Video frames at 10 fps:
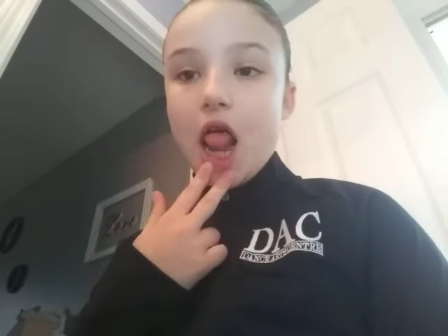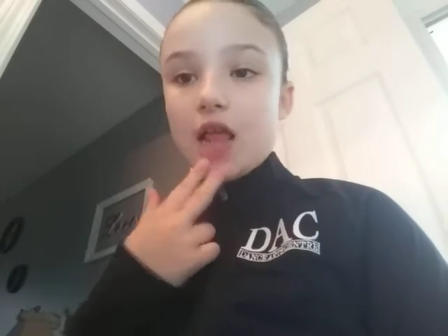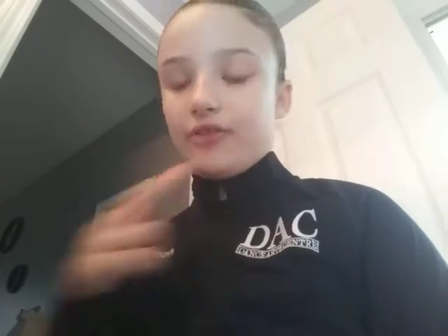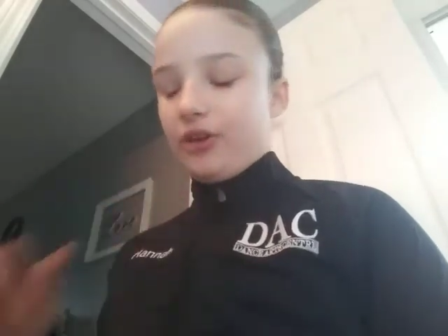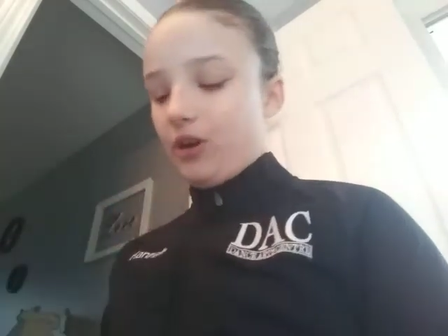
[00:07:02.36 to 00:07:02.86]

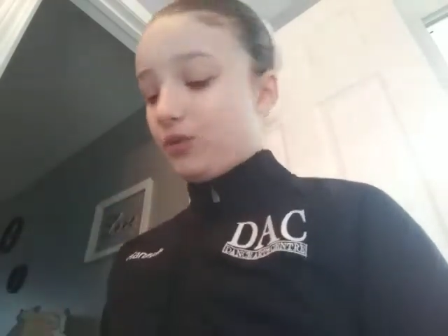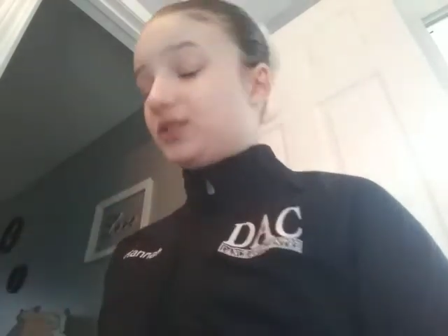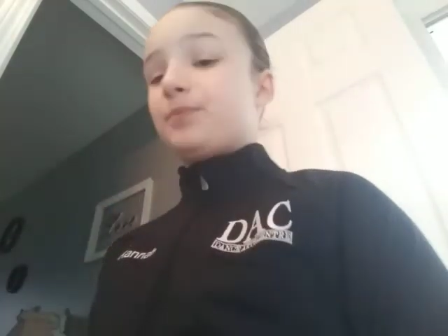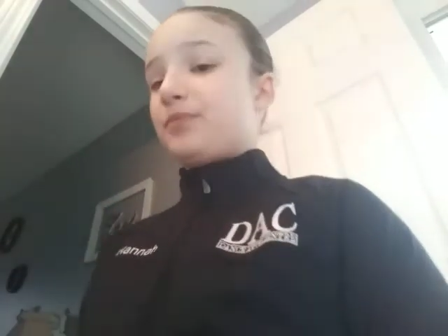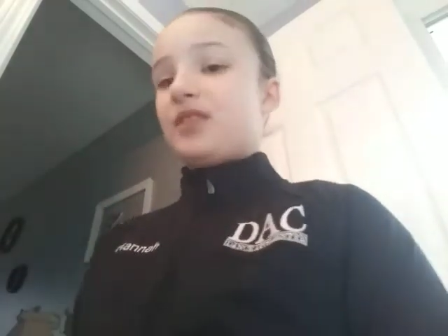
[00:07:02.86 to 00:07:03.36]

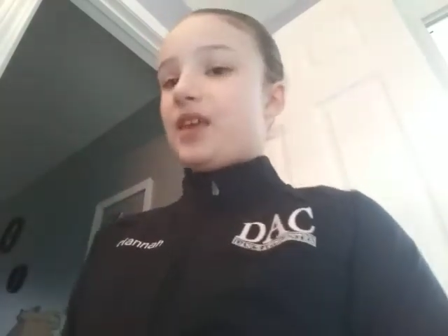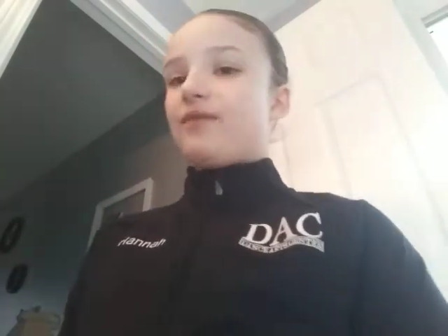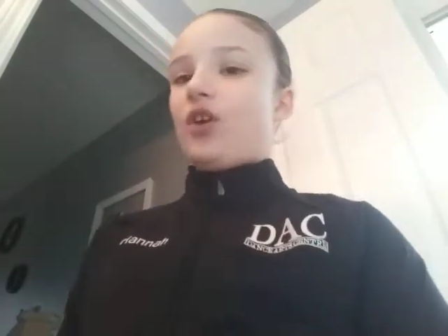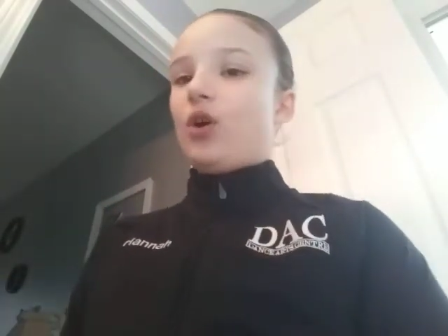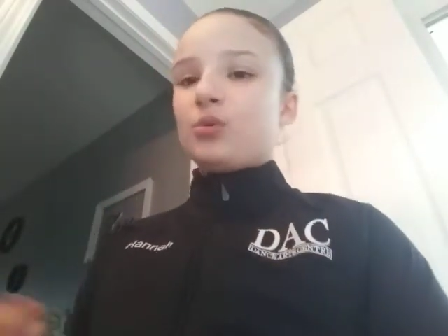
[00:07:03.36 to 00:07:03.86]
They've
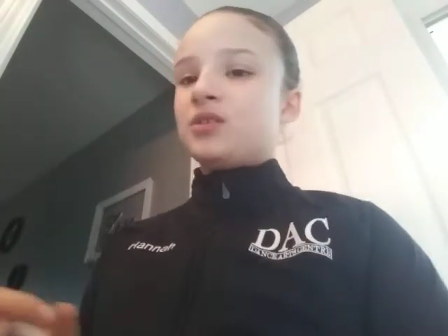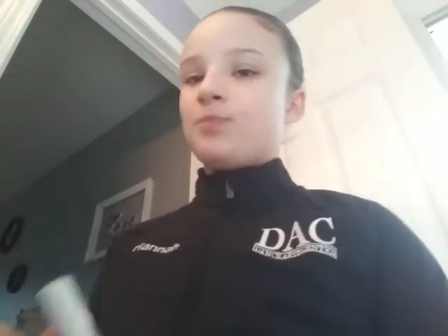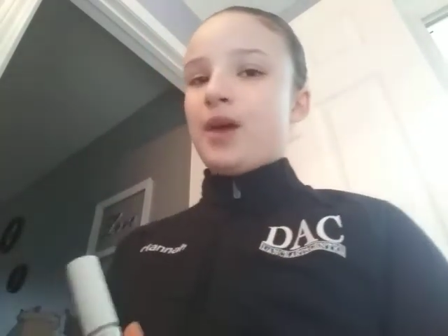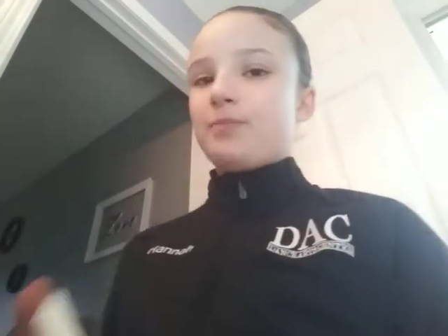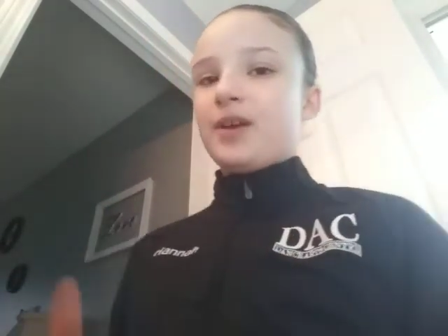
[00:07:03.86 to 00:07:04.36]
always
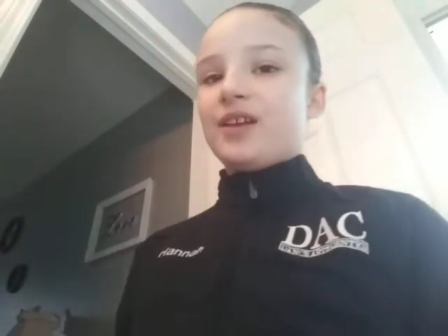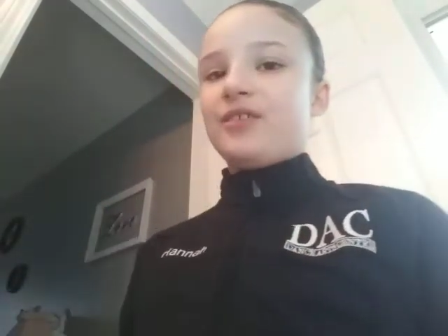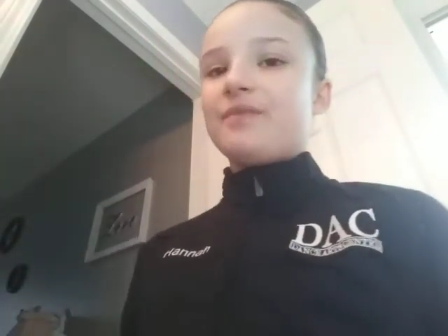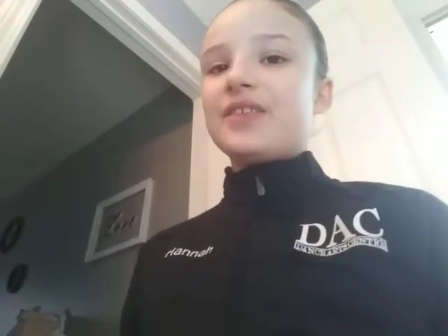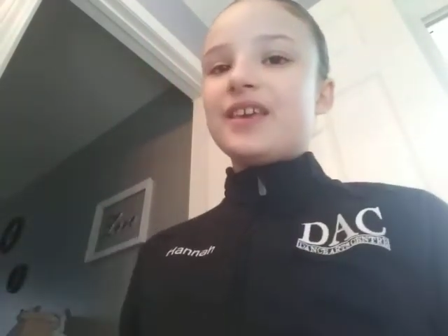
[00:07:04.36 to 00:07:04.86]
been
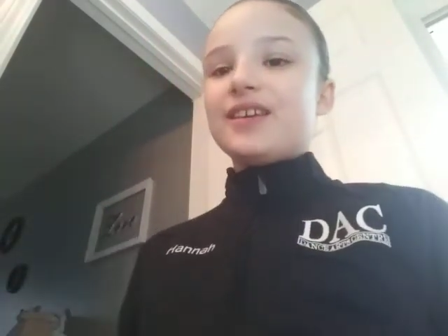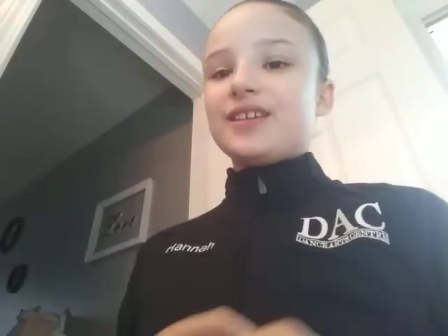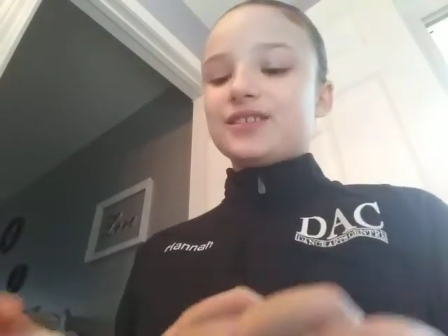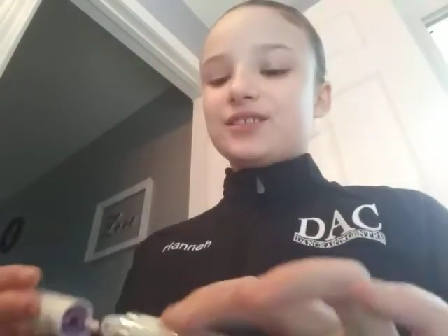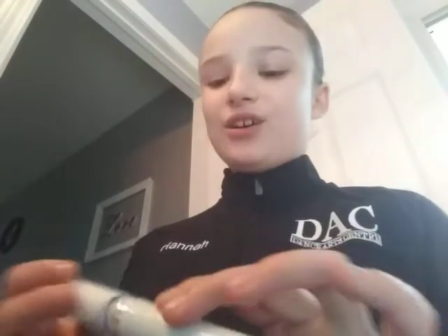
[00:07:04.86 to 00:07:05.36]
pale.
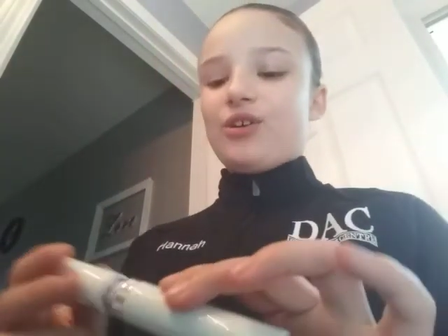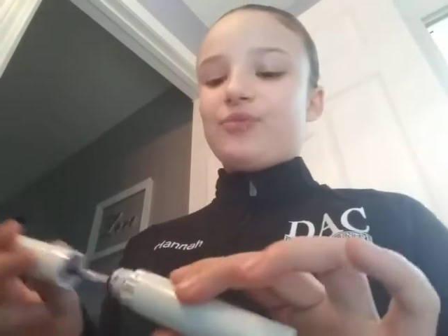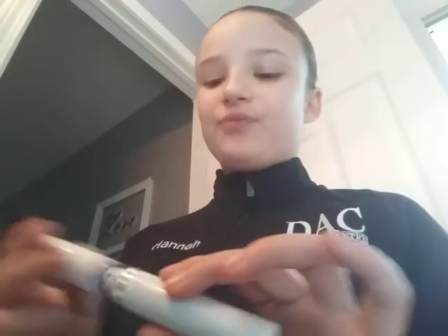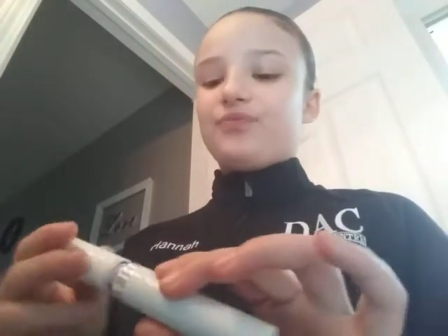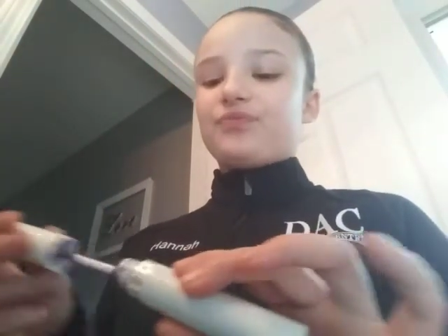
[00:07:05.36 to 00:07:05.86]
So,
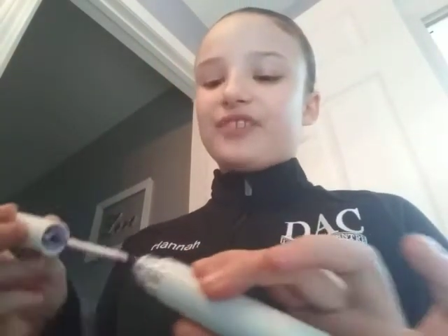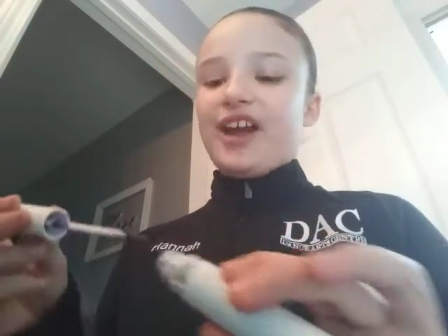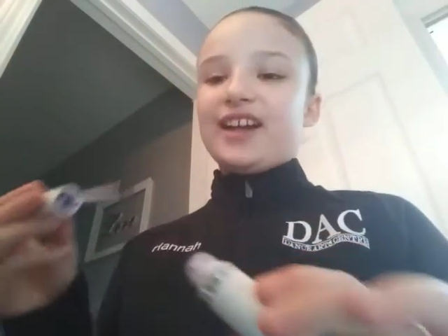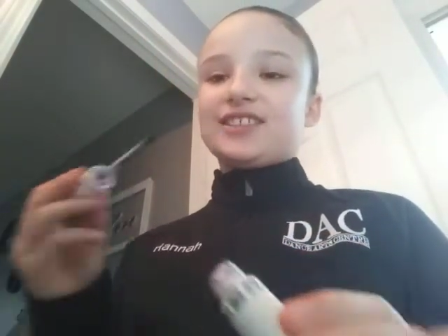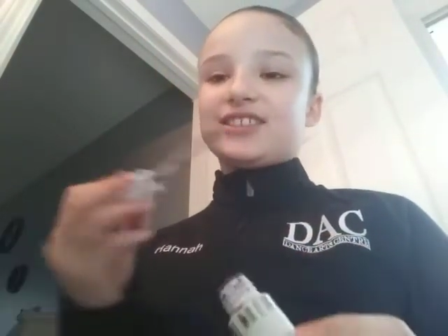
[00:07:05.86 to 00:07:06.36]

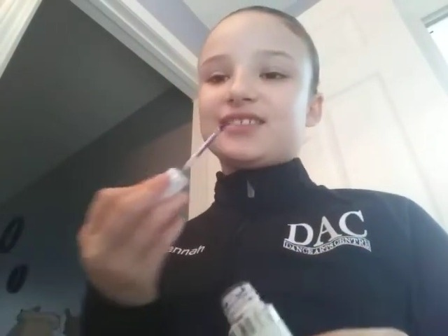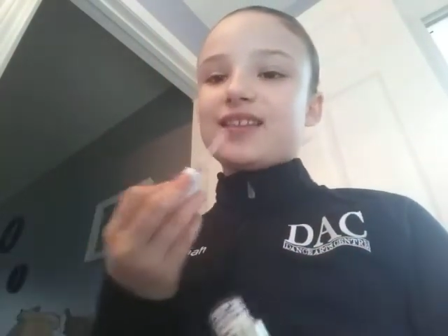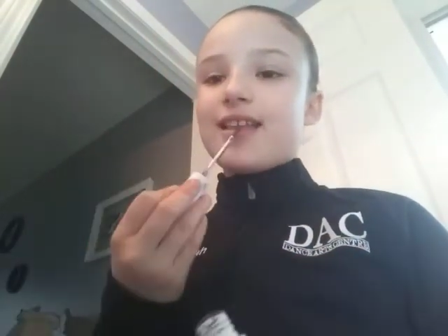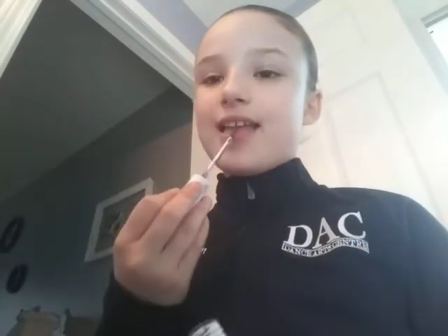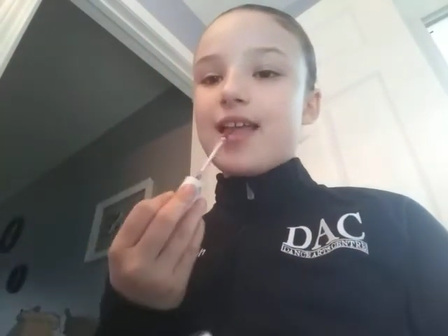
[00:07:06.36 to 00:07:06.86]
I just
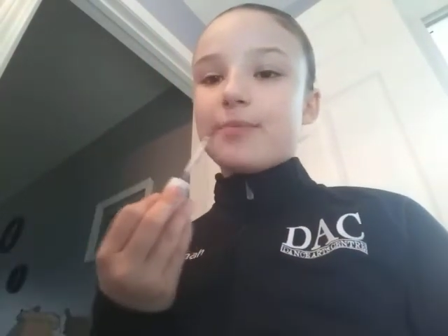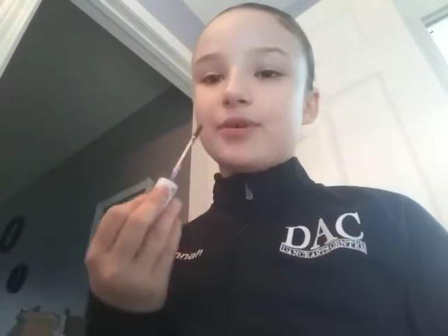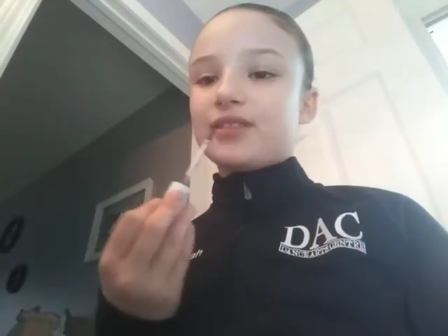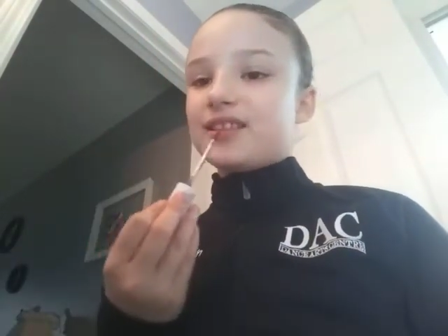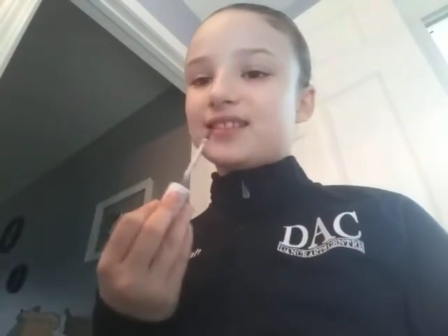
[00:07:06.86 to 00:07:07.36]

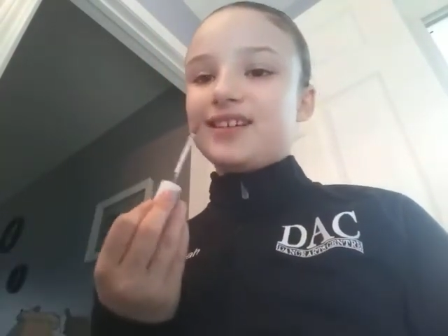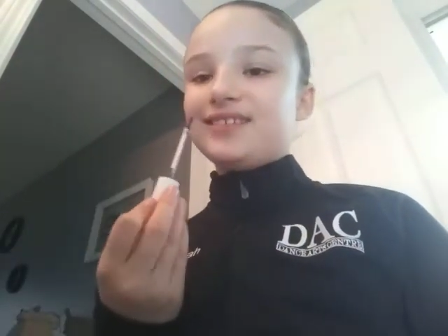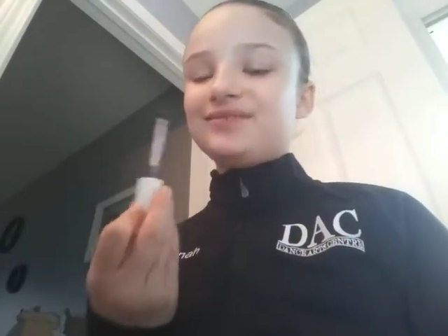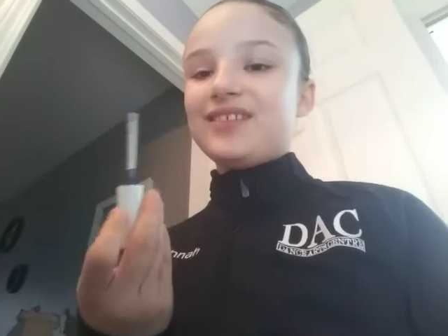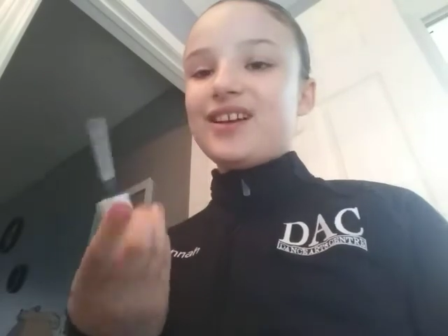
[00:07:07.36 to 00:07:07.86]
put this on.
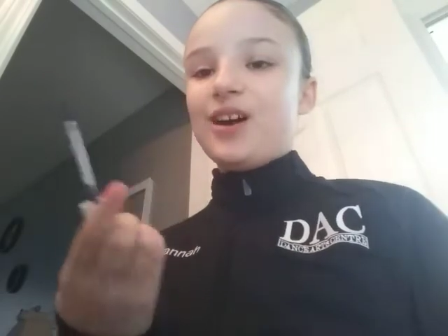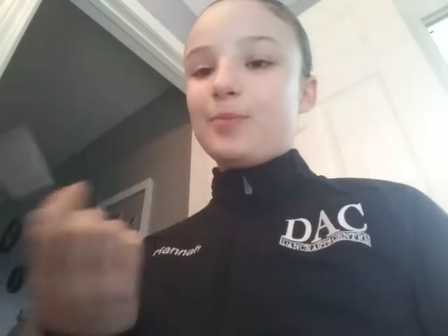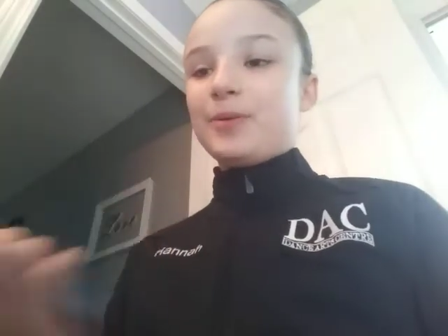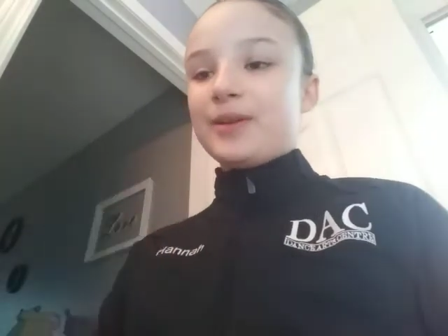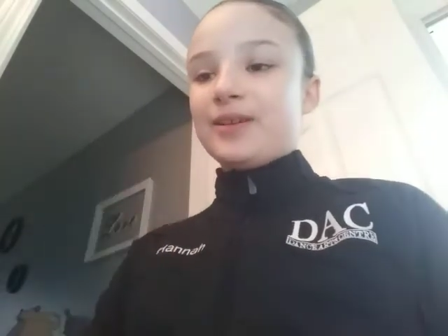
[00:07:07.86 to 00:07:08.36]
I'll
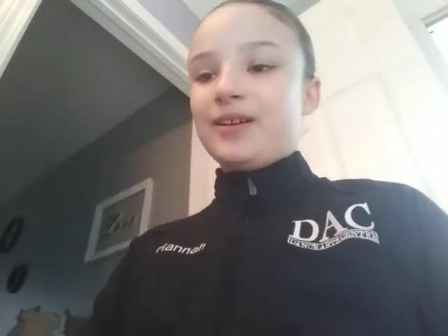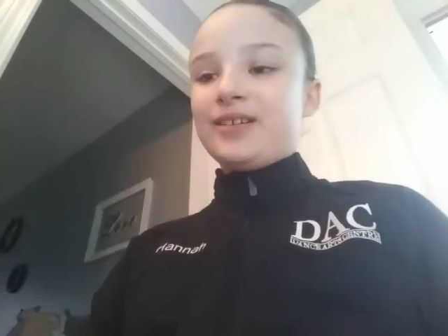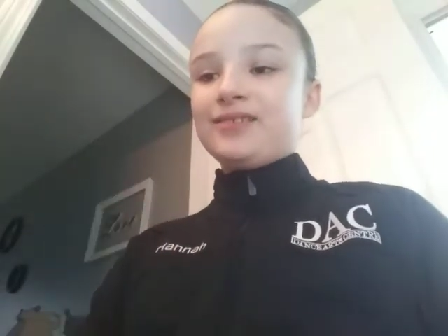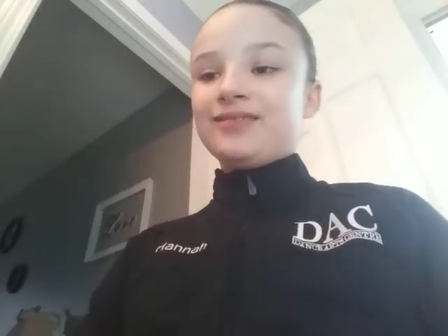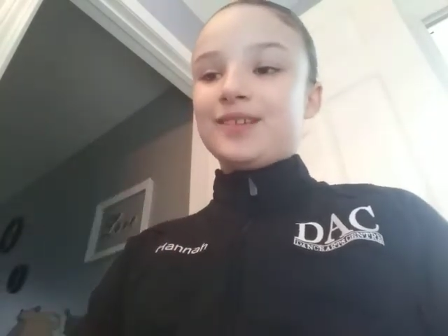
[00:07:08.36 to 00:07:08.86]
put it
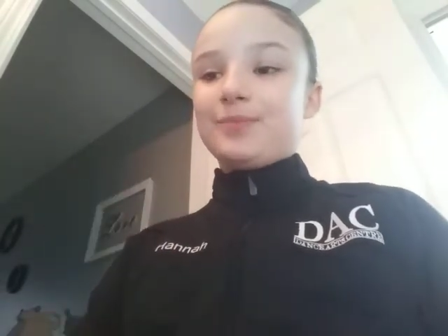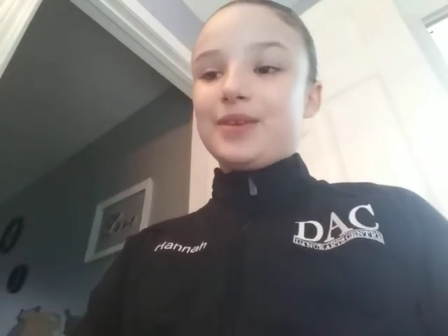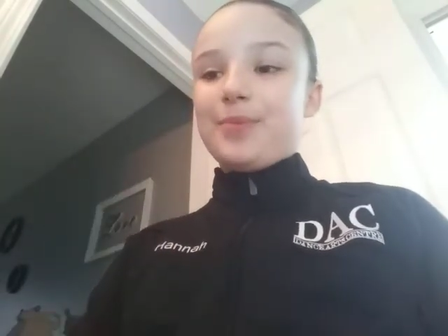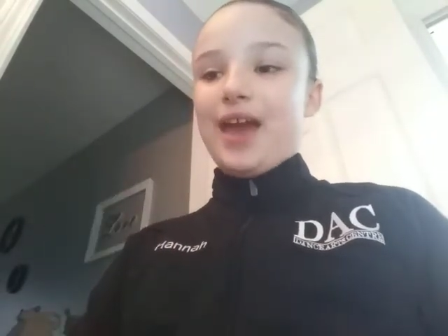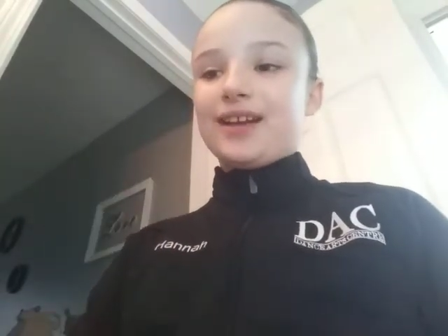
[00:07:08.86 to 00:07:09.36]
on and be
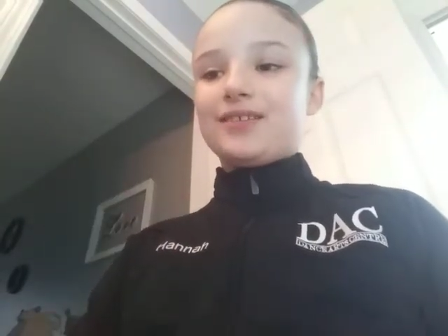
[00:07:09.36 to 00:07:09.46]
back.